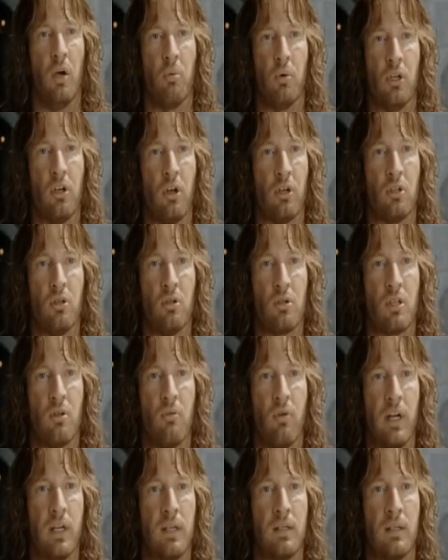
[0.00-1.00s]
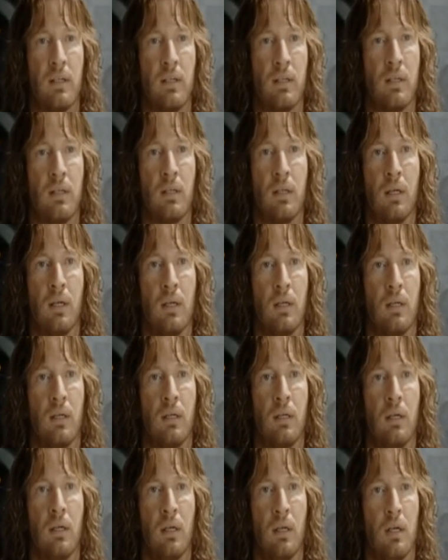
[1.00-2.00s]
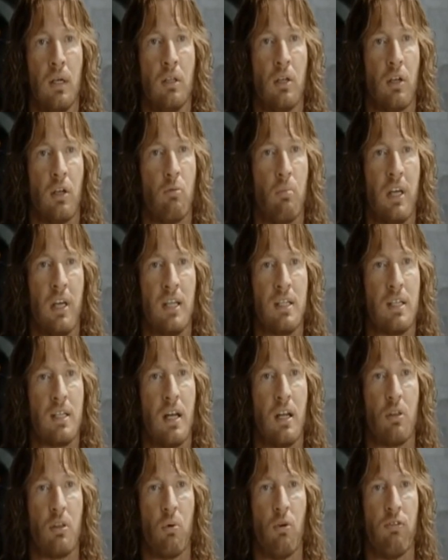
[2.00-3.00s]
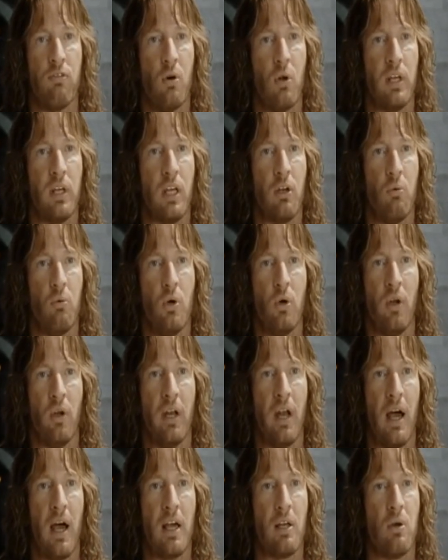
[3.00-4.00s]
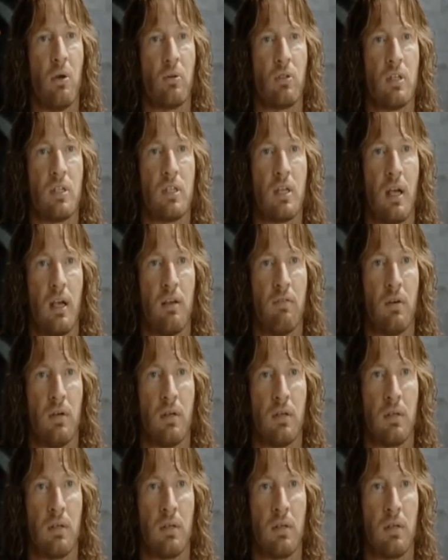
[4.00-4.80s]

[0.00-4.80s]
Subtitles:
I would not use the ring. Not if Minas Tirith were falling in ruin and I alone could save